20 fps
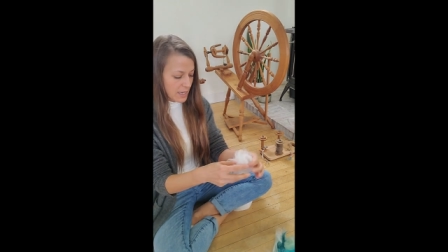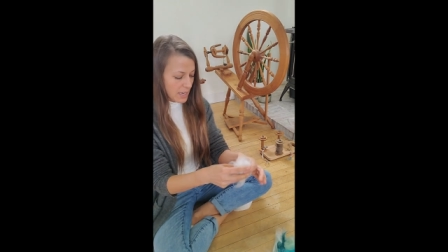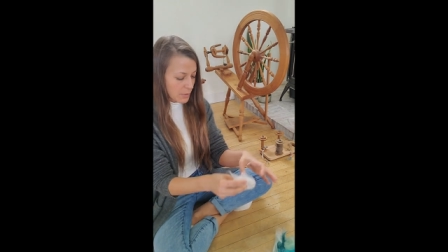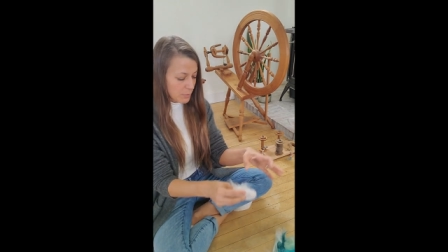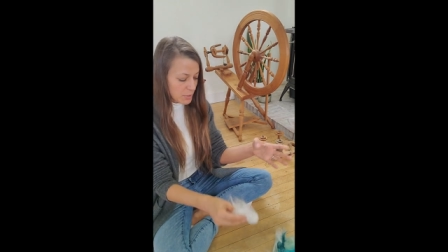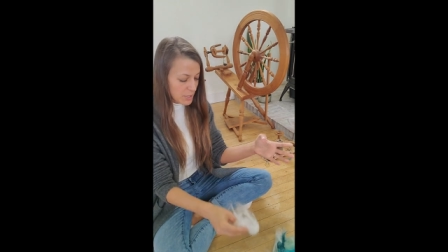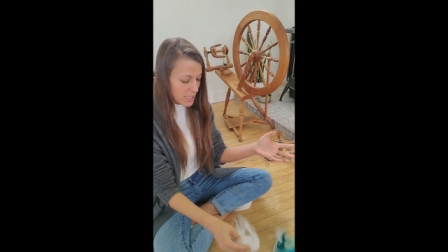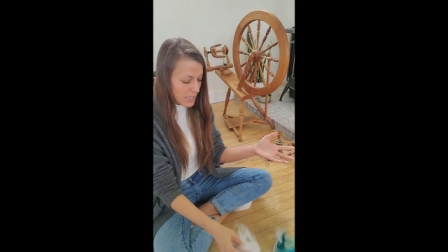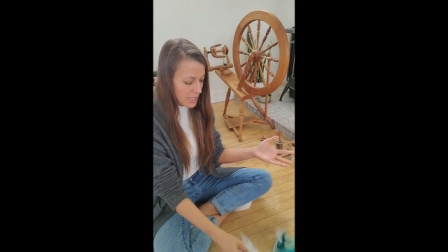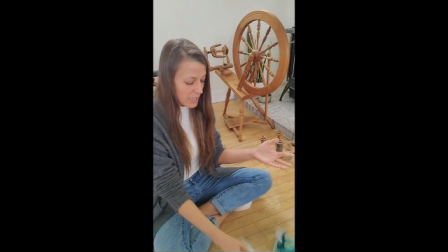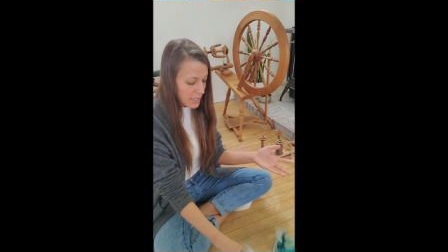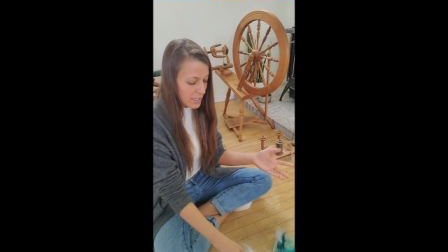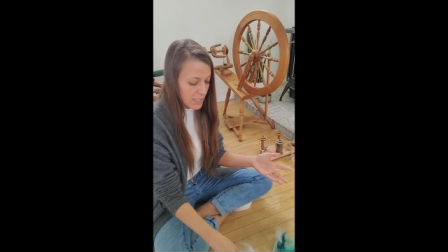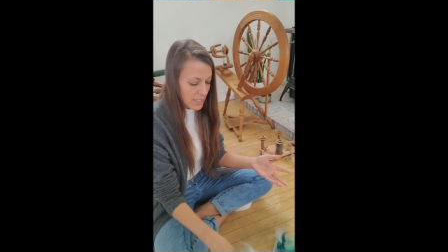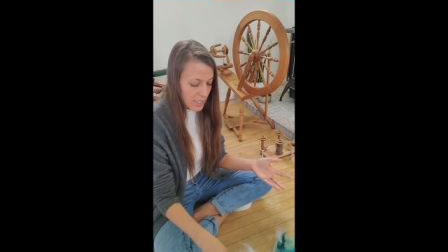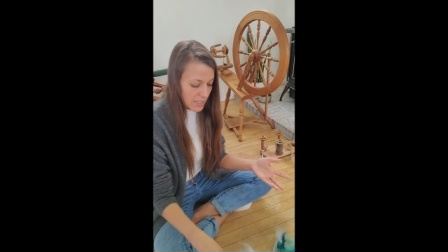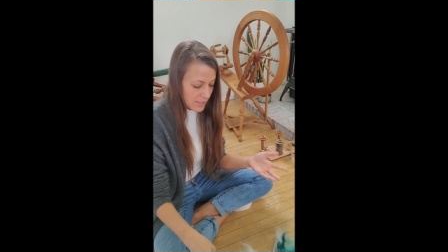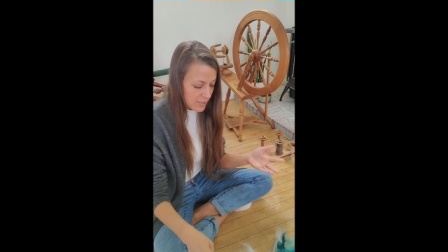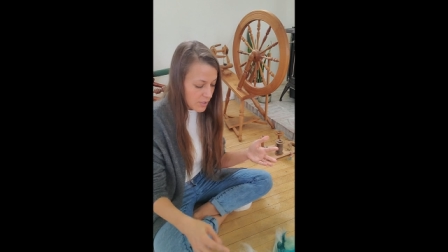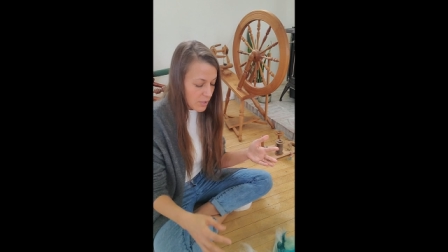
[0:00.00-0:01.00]
And we're done.
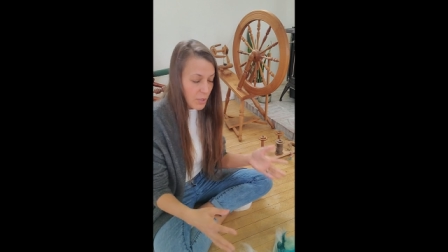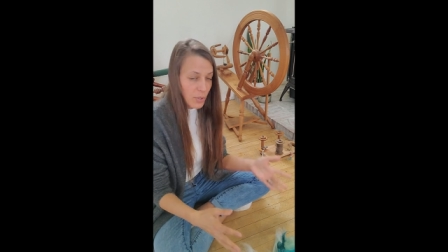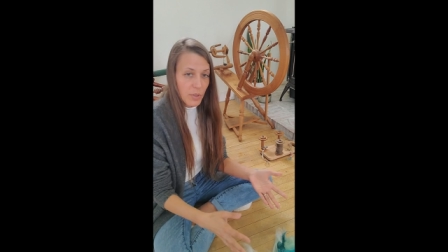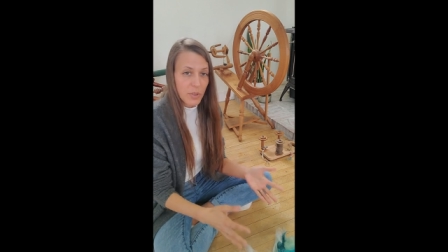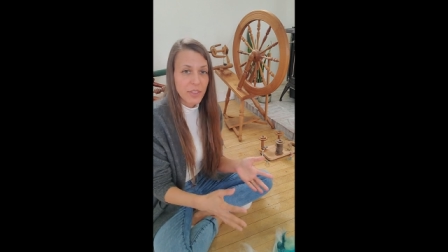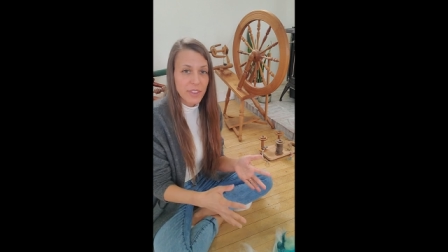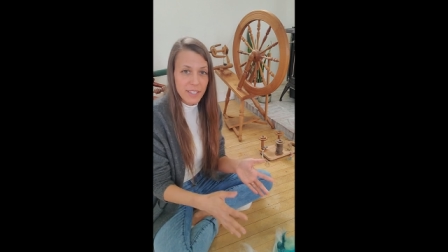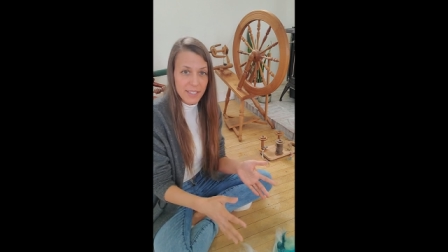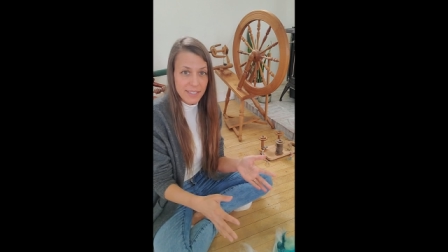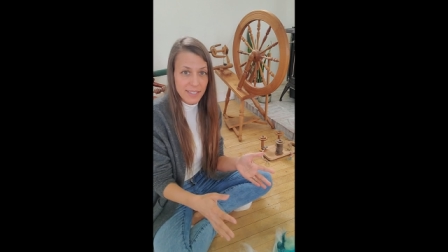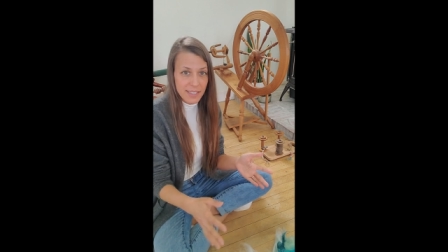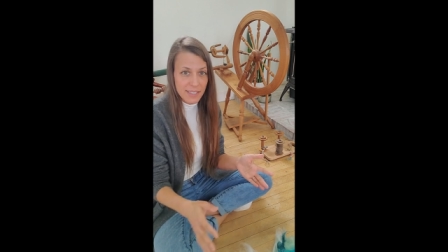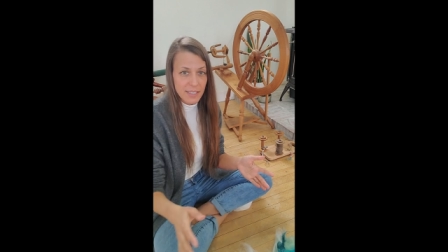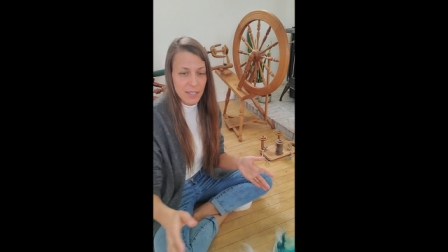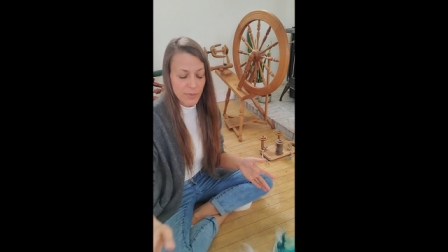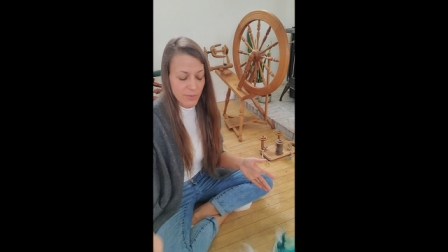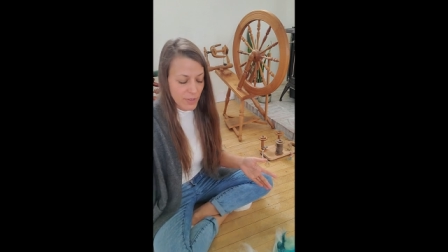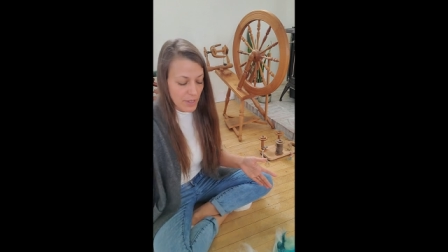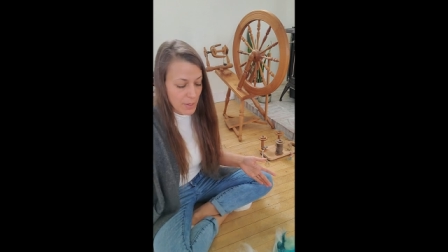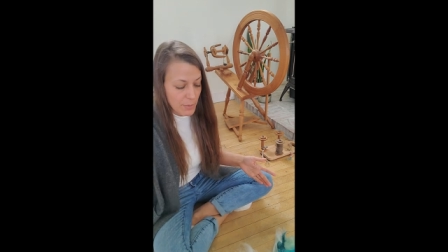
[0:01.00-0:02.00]
So this is
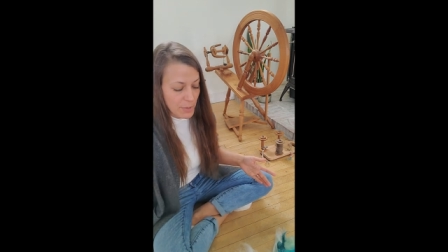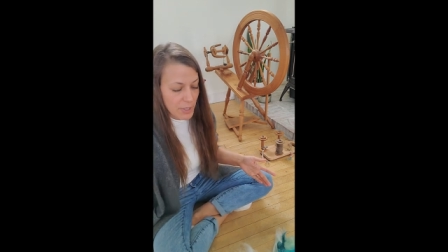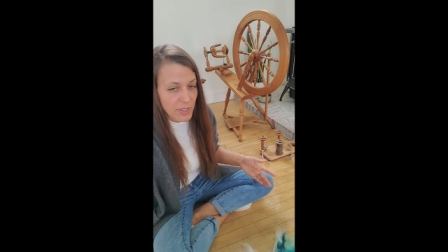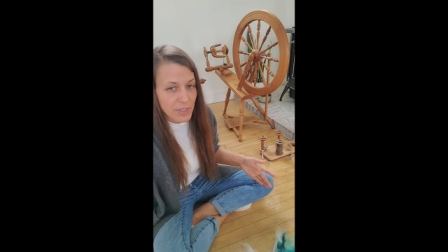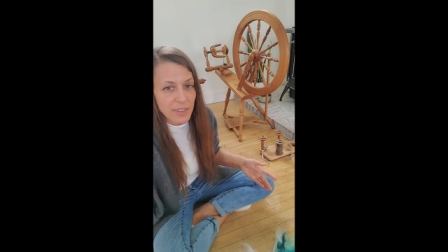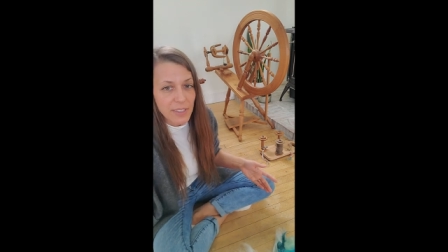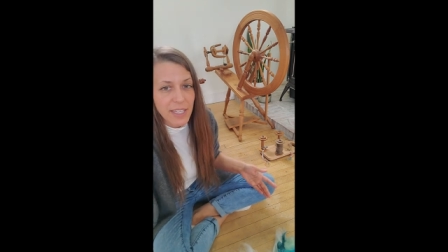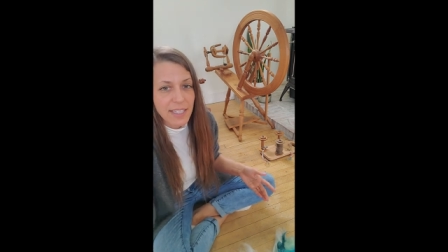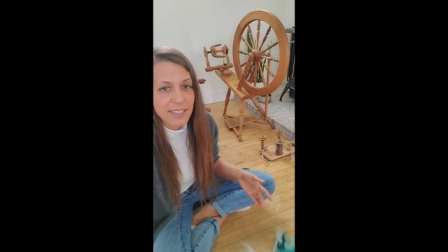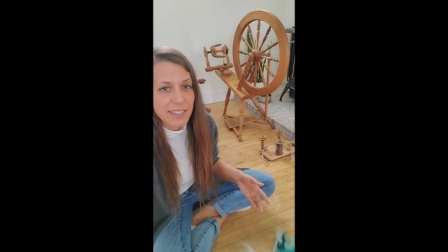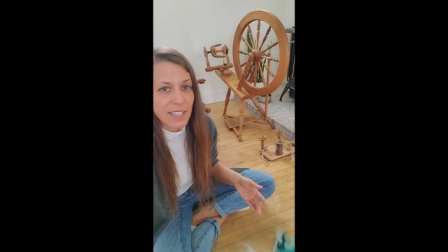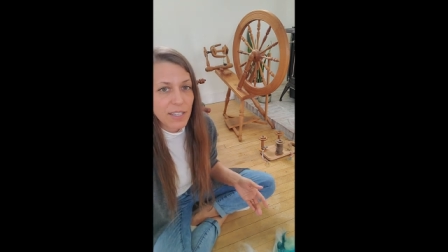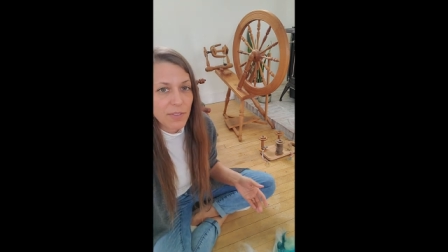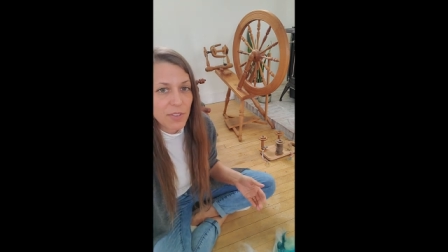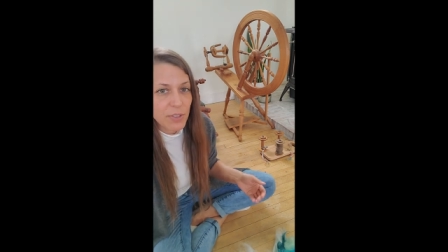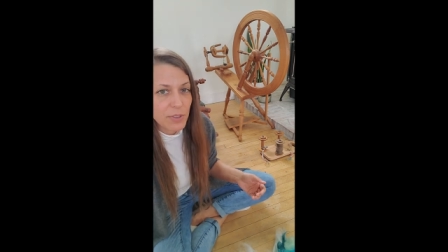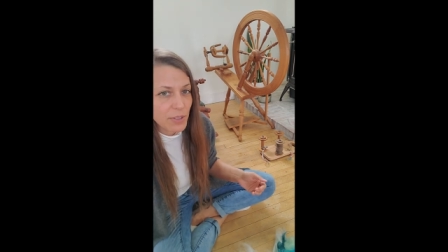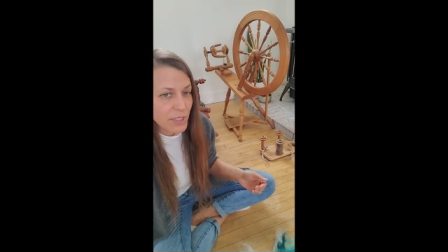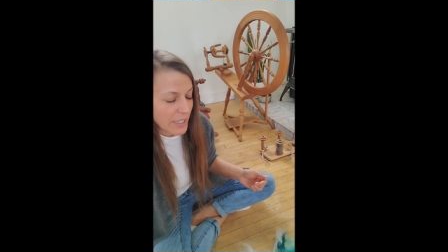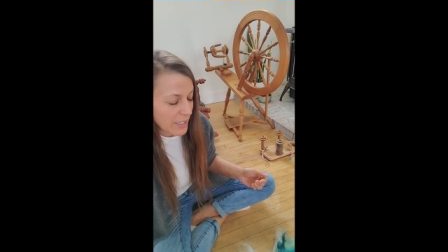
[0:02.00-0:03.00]
the fiber. Let's give
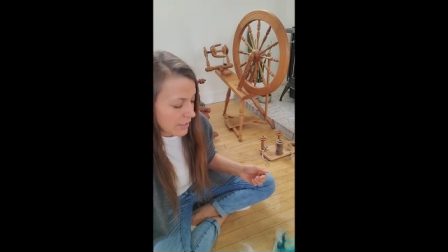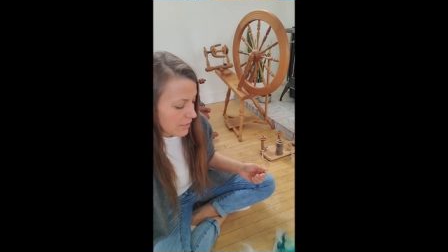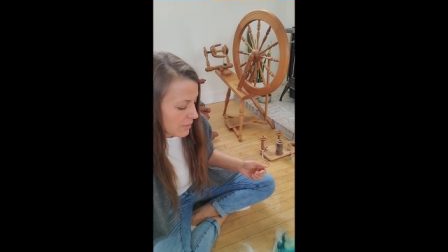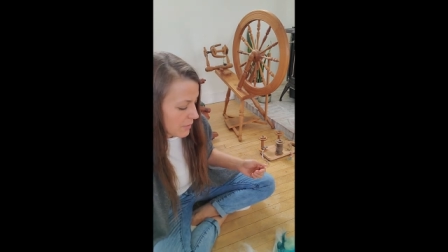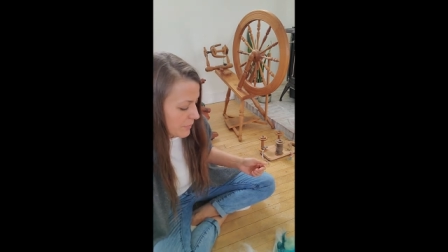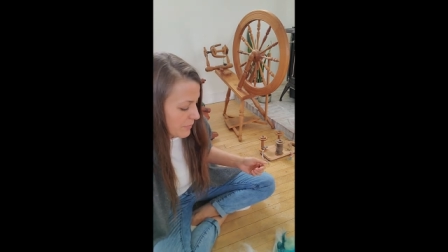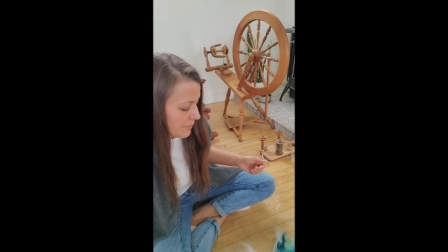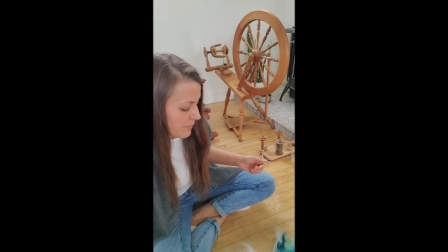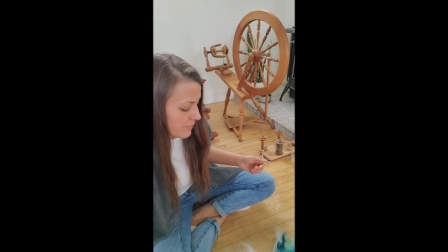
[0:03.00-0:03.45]
you a look.